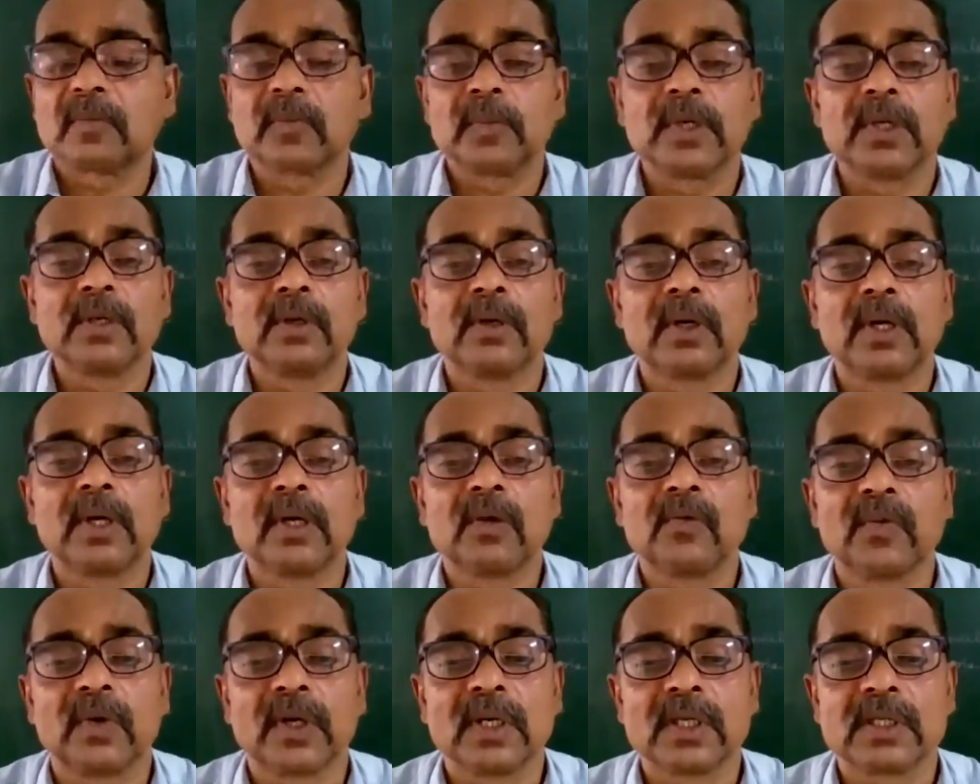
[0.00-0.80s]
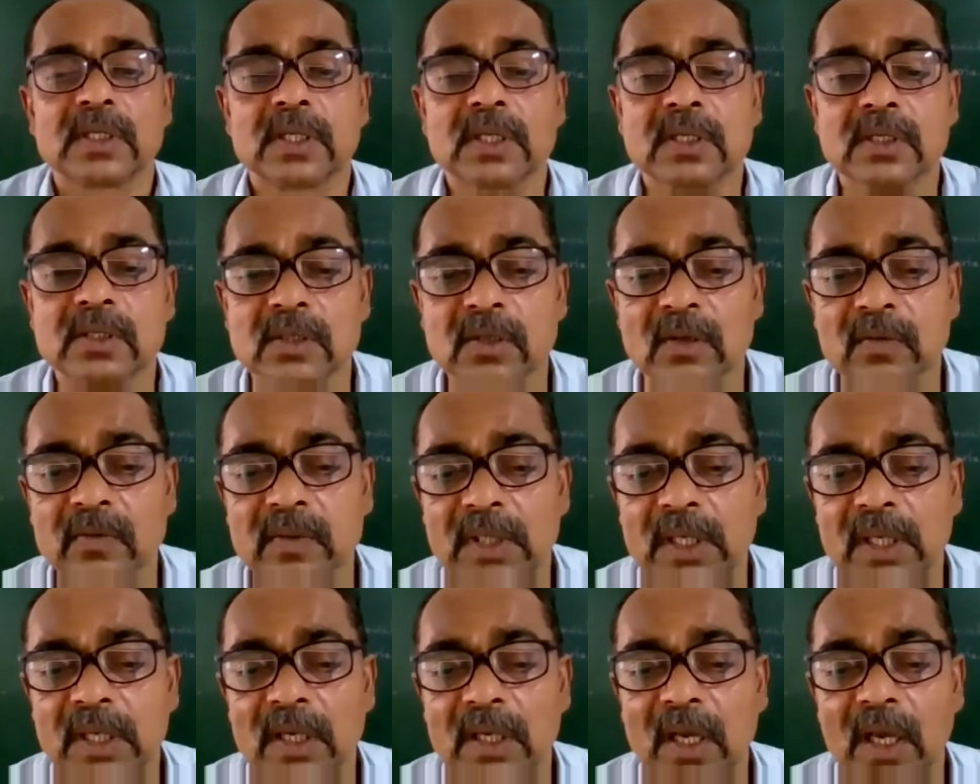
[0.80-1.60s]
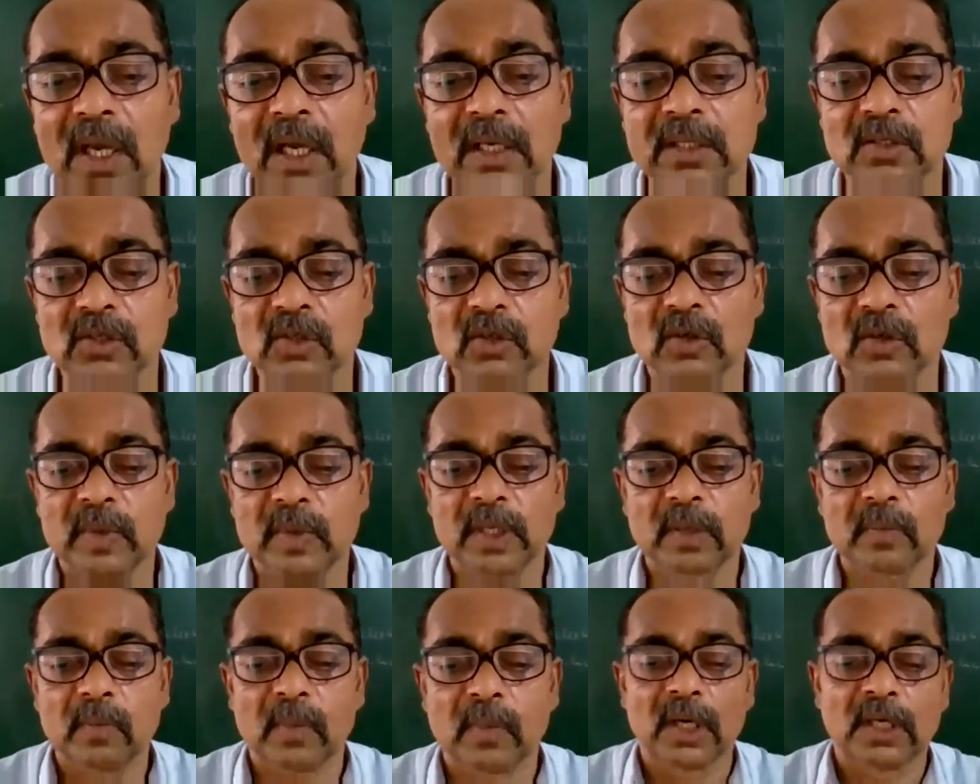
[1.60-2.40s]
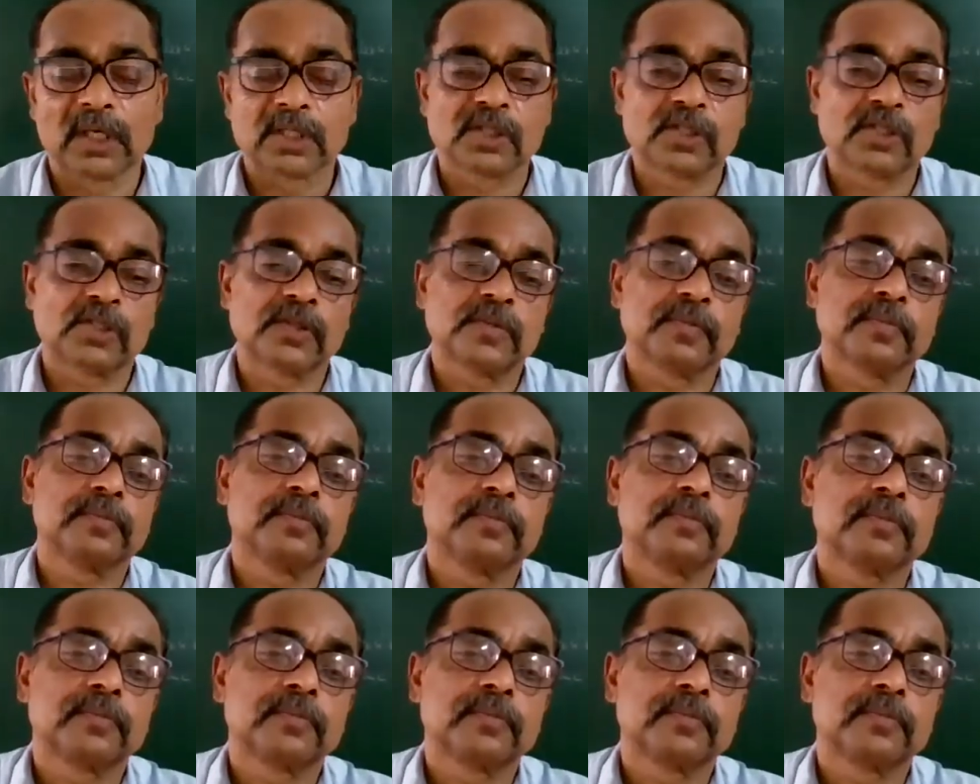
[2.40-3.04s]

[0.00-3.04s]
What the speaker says: periodic functions of their atomic mass.